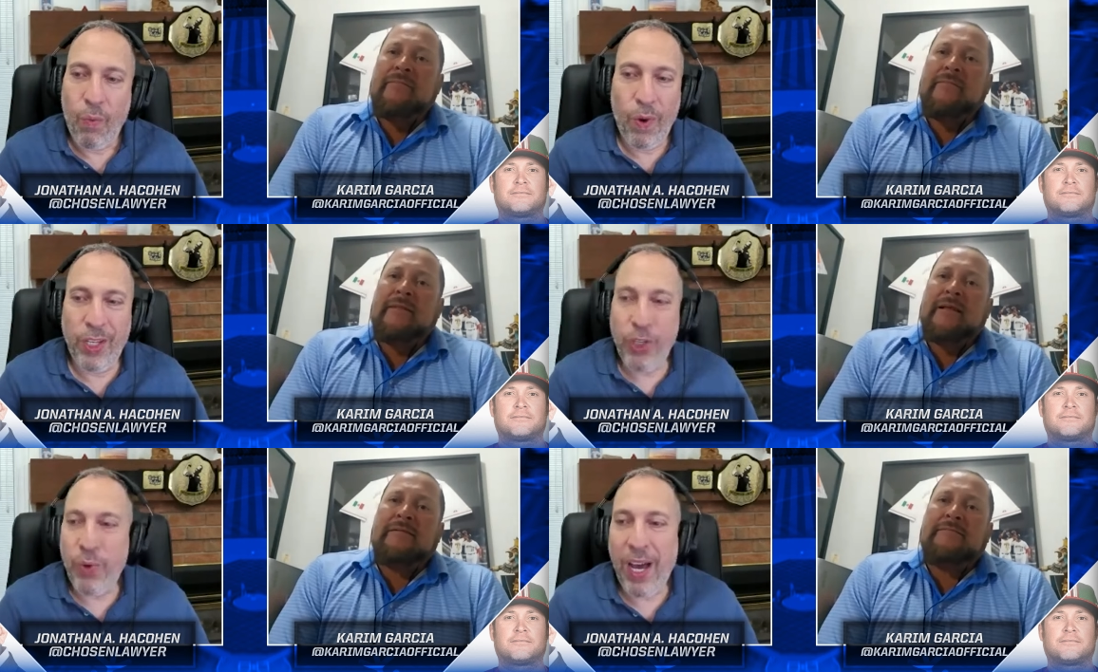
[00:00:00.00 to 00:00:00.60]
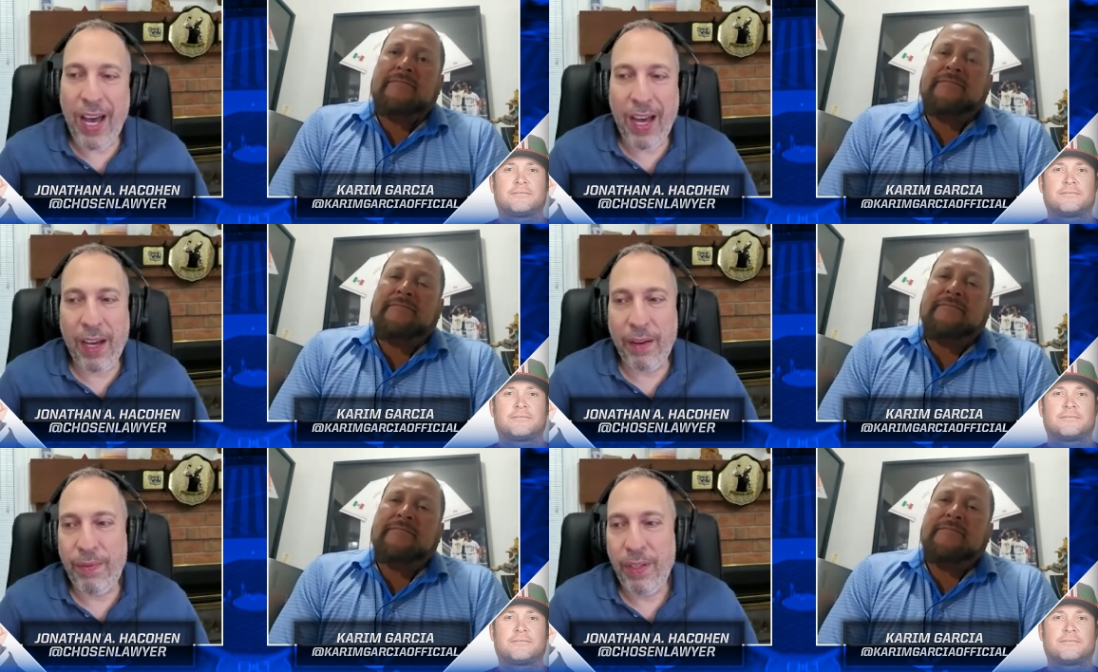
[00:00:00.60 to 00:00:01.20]
Speaker 1: When you
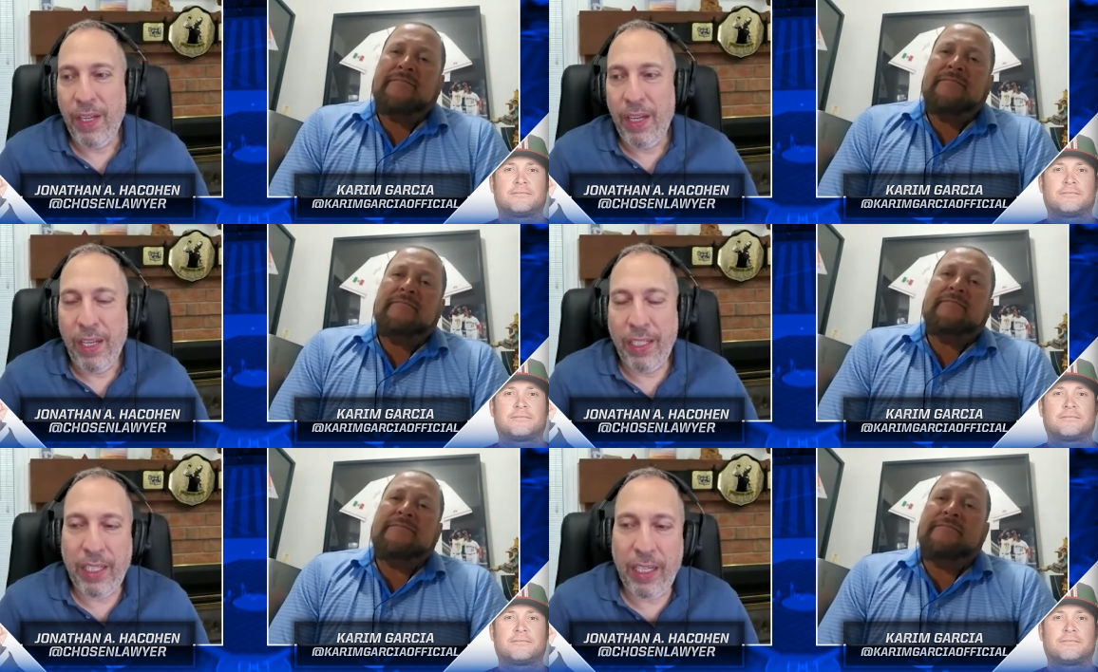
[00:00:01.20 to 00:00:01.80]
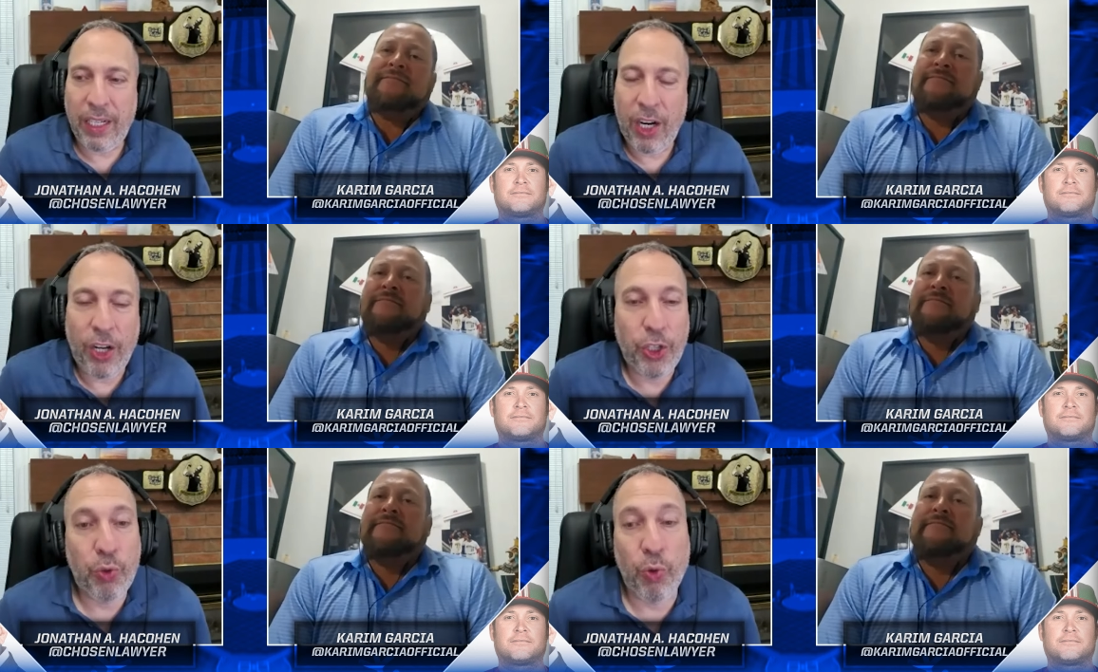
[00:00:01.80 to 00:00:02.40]
have, let's say, a
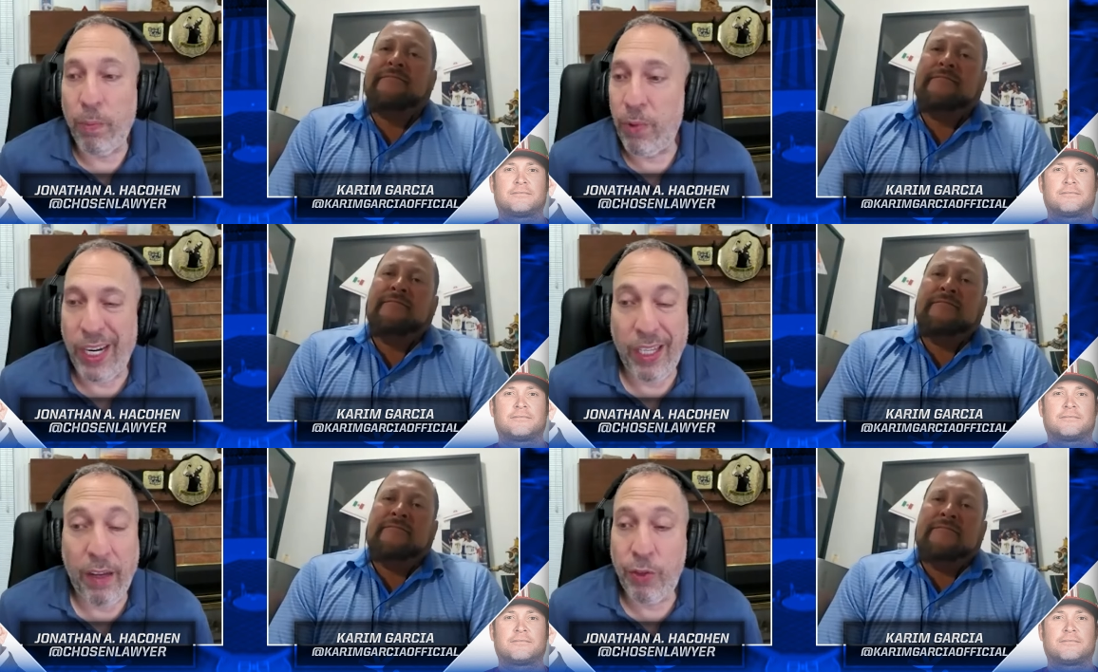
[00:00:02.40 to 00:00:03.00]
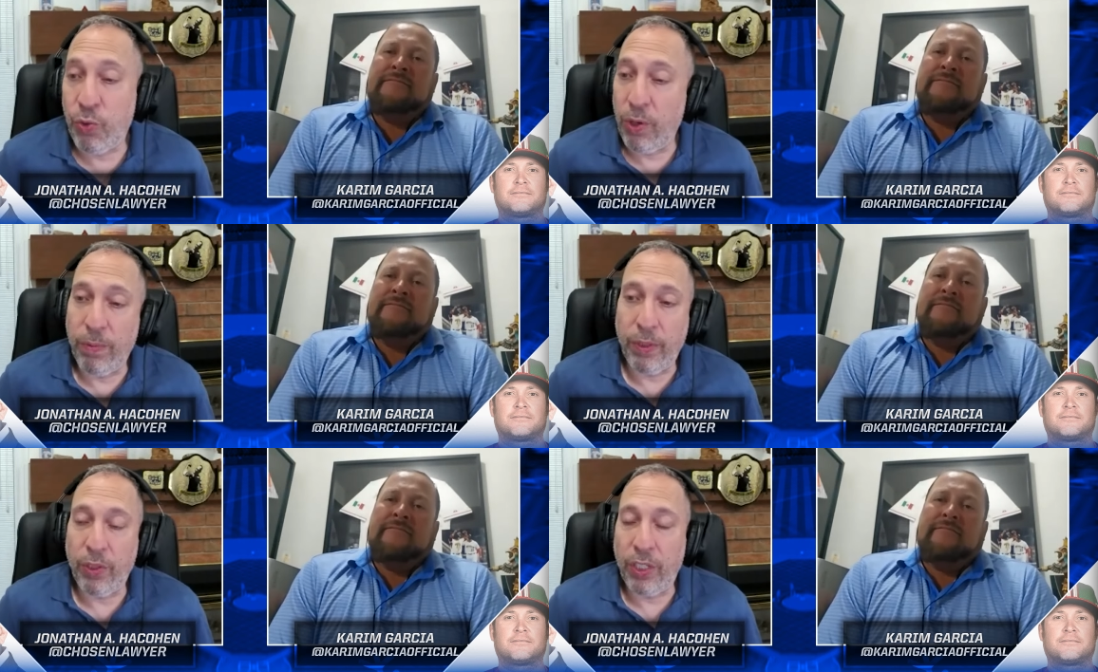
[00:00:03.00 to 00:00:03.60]
Kyle Schwarber, I love
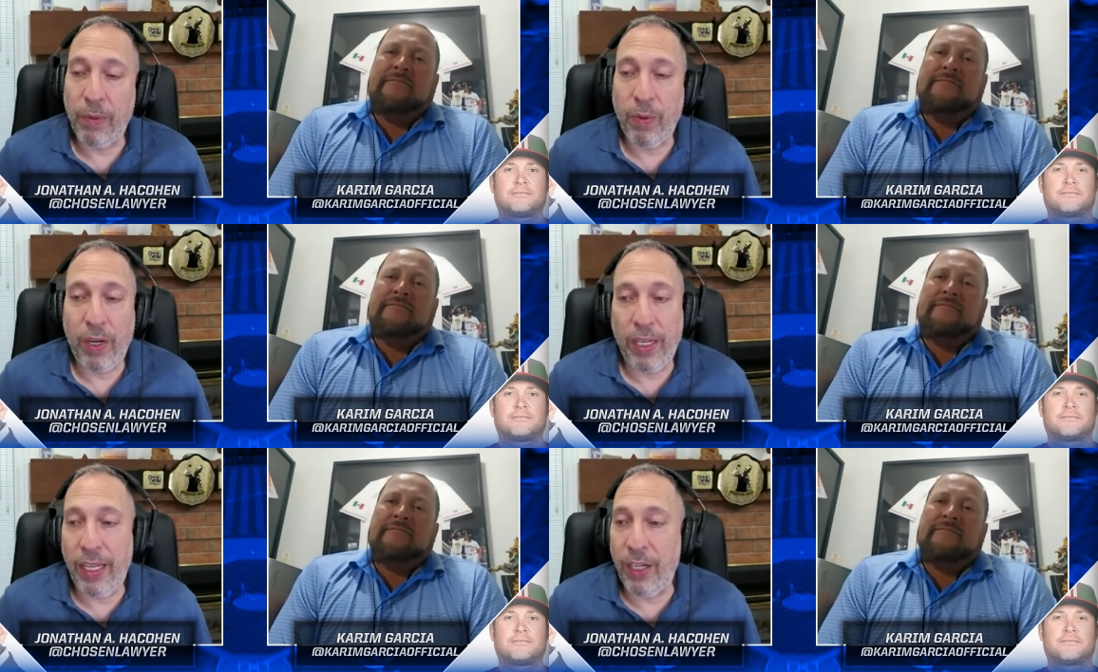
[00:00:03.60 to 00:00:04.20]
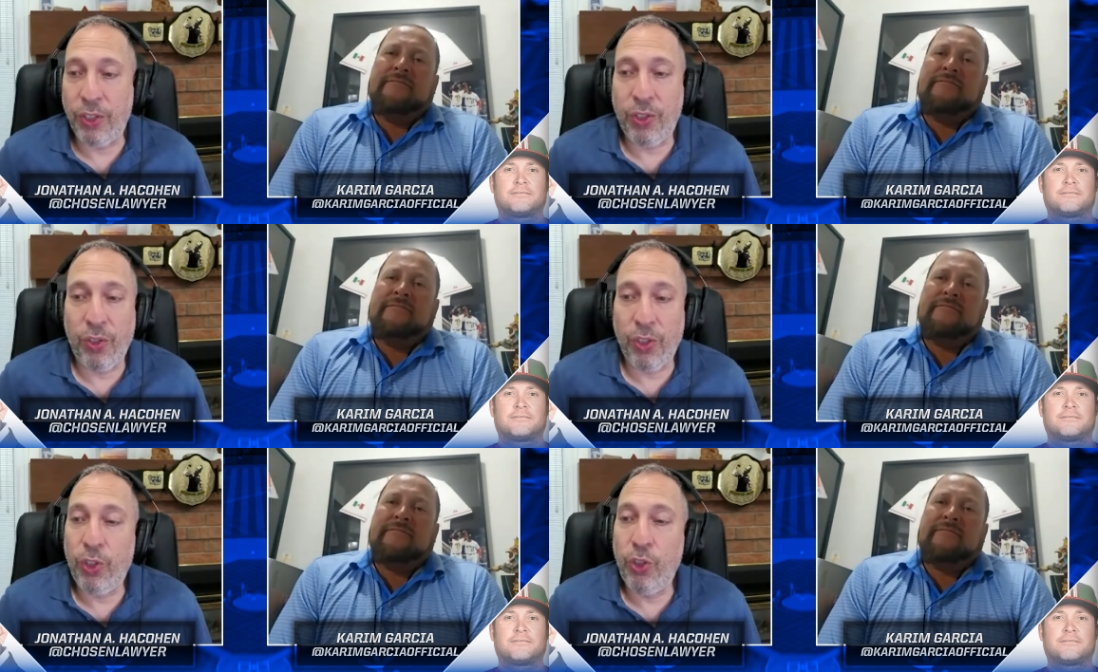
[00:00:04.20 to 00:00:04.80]
Schwarber, don't get me wrong, and
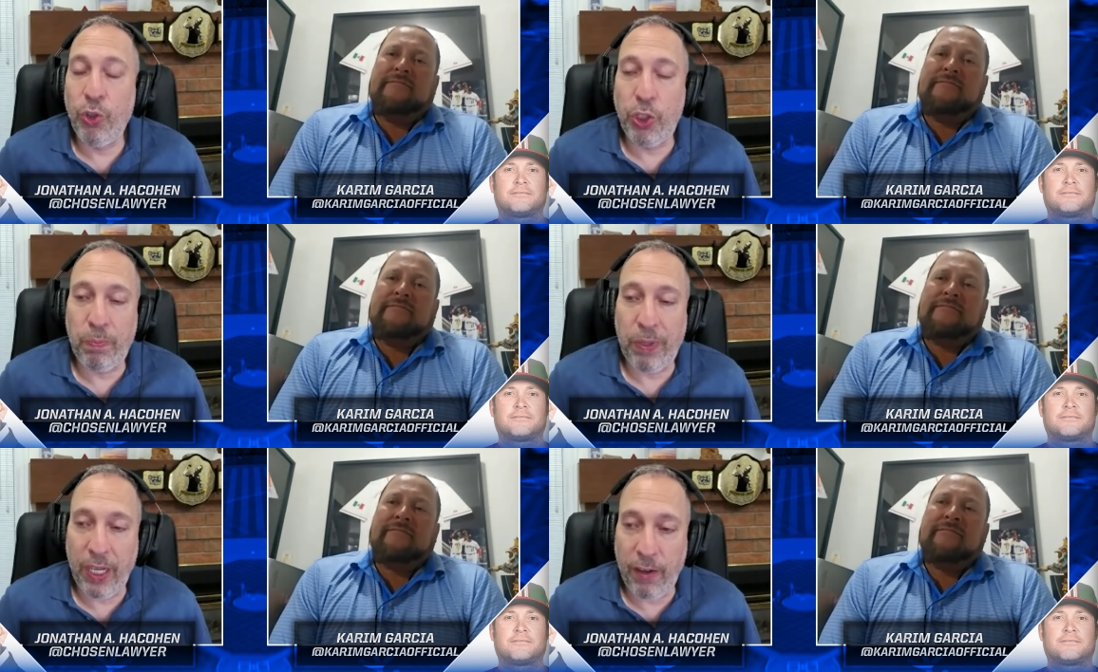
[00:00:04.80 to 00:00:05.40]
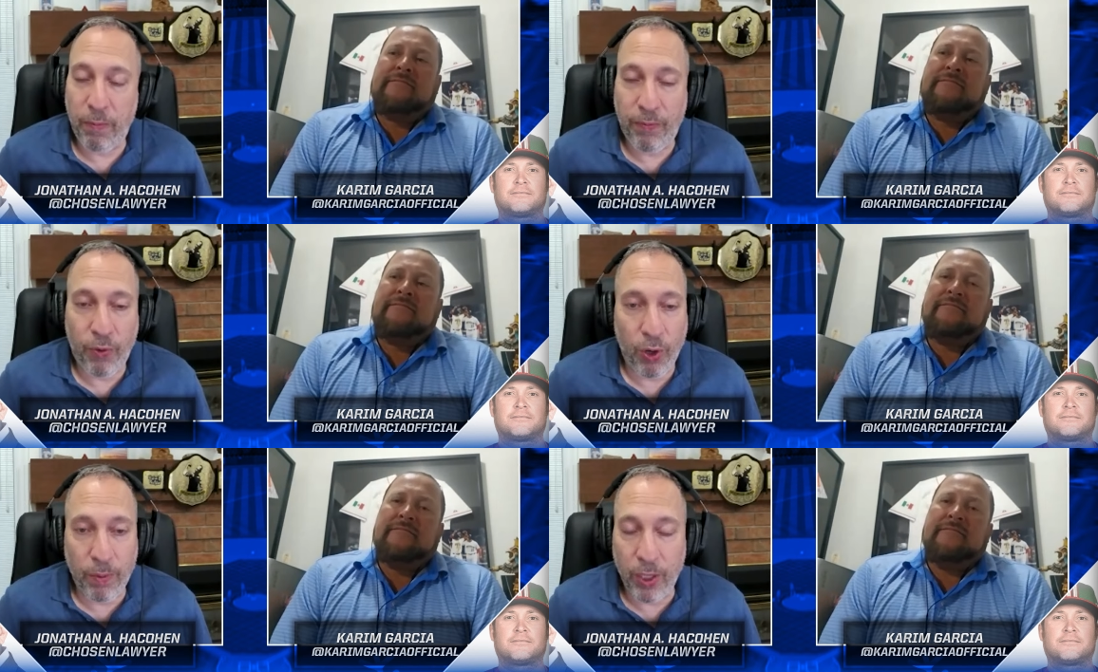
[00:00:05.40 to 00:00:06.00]
also a huge playoff
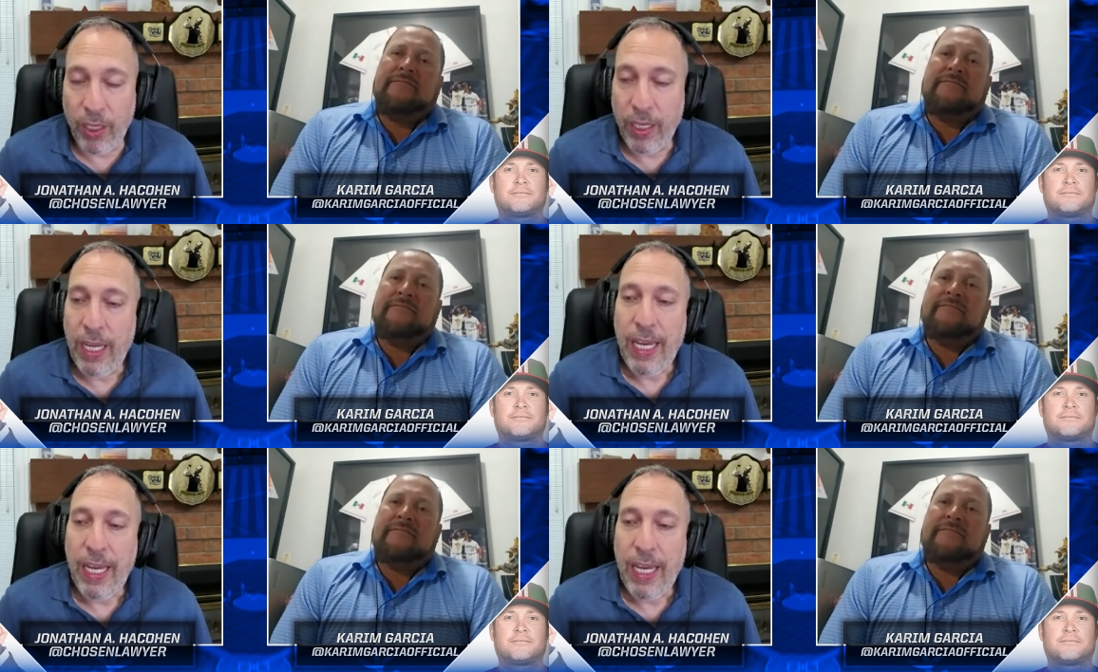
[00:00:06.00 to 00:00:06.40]
performer,